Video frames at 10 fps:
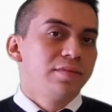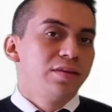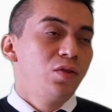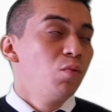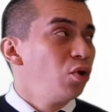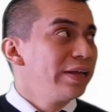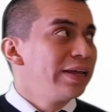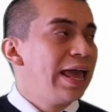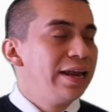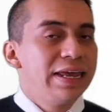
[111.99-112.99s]
The word
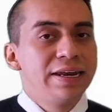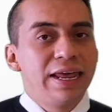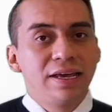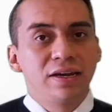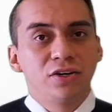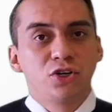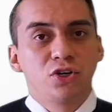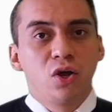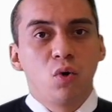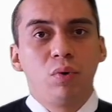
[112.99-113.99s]
can in
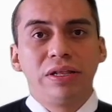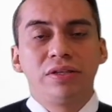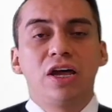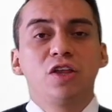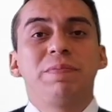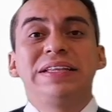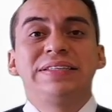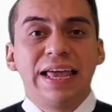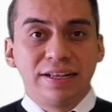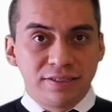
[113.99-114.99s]
English will not be
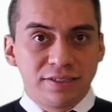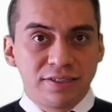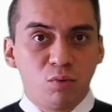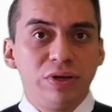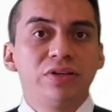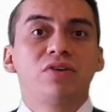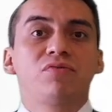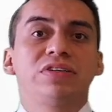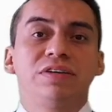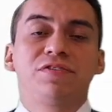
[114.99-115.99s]
tensed, will not
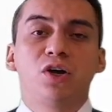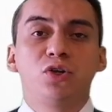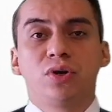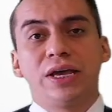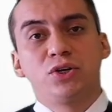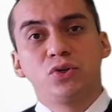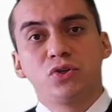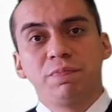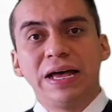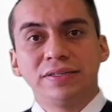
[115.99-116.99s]
receive conjugation
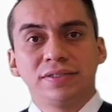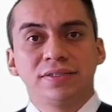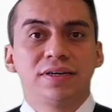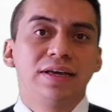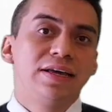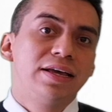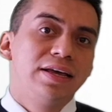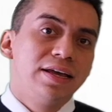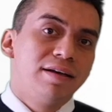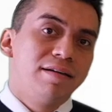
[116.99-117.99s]
to past.
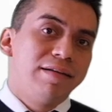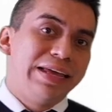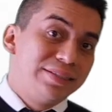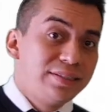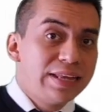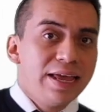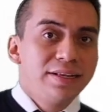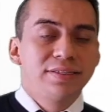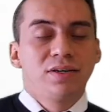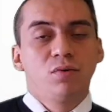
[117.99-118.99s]

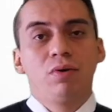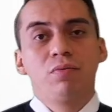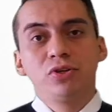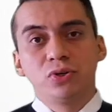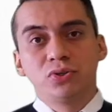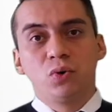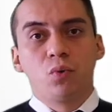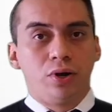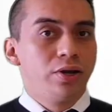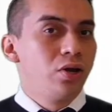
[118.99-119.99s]
Instead, we will use the
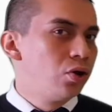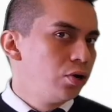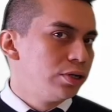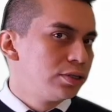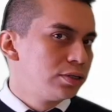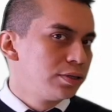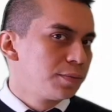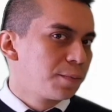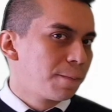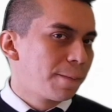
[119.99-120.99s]
word could.
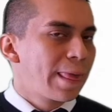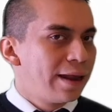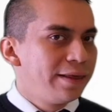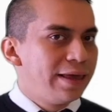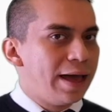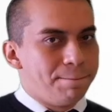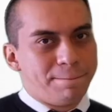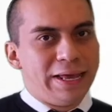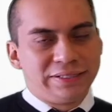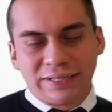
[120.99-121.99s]
Yeah,
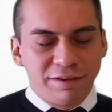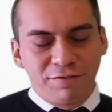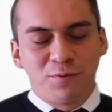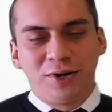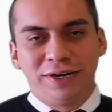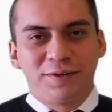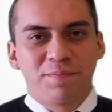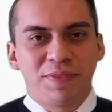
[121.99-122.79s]
it's a different word,